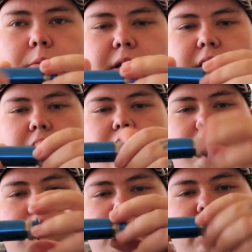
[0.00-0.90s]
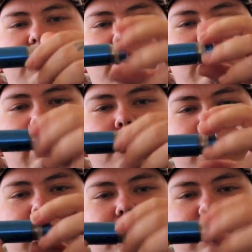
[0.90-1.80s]
nobody can accuse me of cheating, I'm
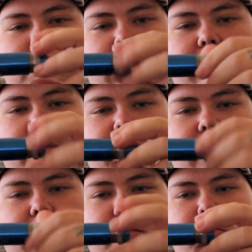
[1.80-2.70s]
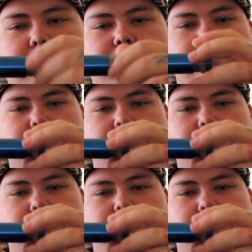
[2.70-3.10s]
gonna keep this battery in the camera.